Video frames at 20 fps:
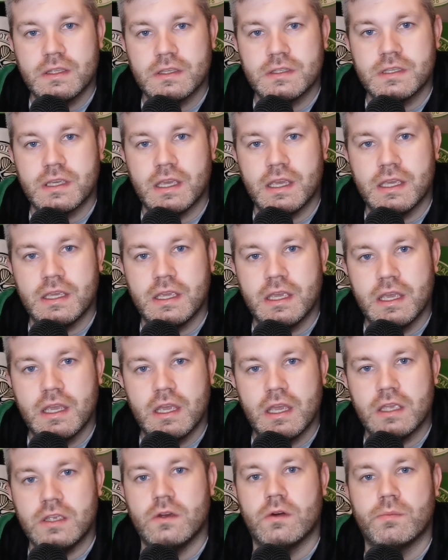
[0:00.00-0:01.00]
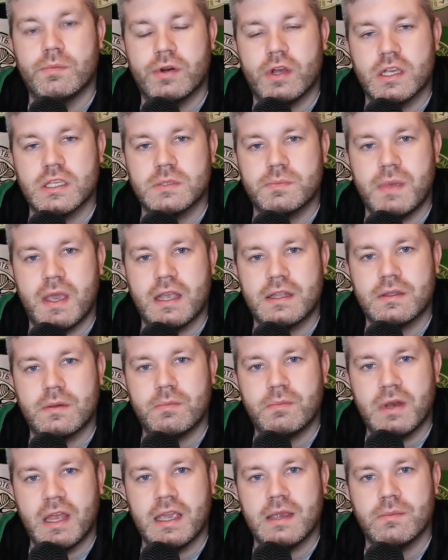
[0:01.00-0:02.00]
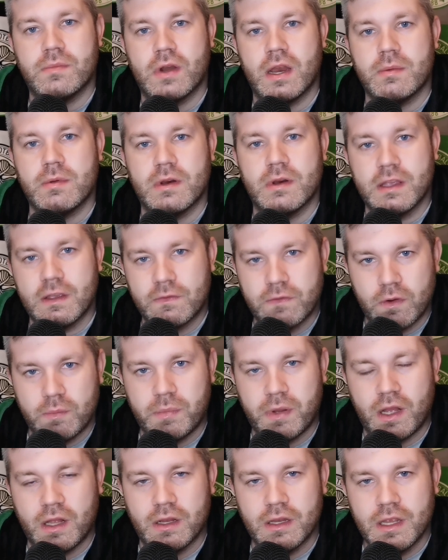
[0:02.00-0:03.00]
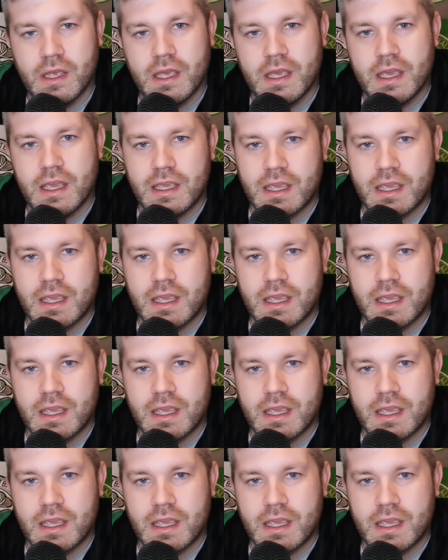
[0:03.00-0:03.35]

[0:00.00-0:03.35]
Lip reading: to see a young prospect playing Premier League football.